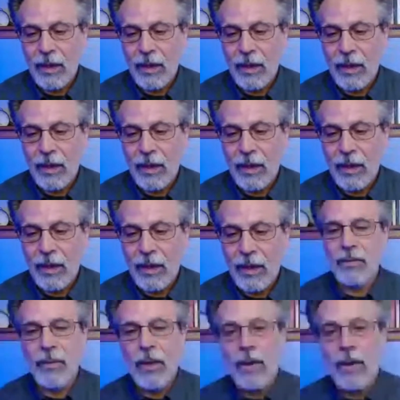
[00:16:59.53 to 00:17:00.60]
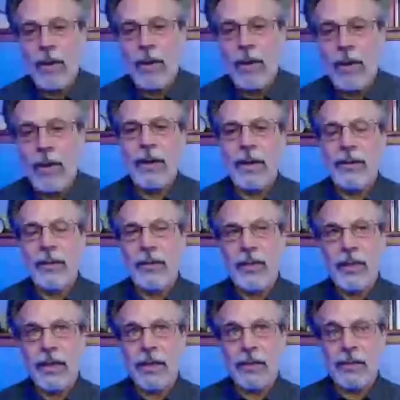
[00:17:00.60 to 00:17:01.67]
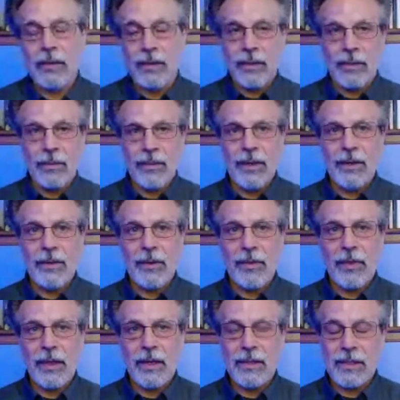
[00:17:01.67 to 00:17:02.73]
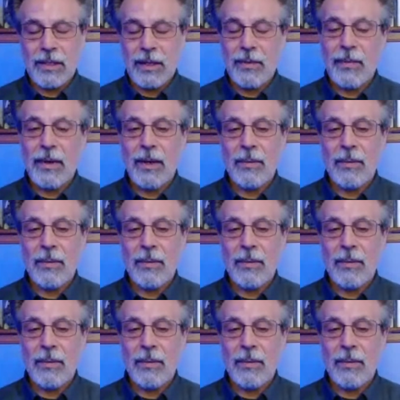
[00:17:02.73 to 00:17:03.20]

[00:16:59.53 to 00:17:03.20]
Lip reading: What other thing? What other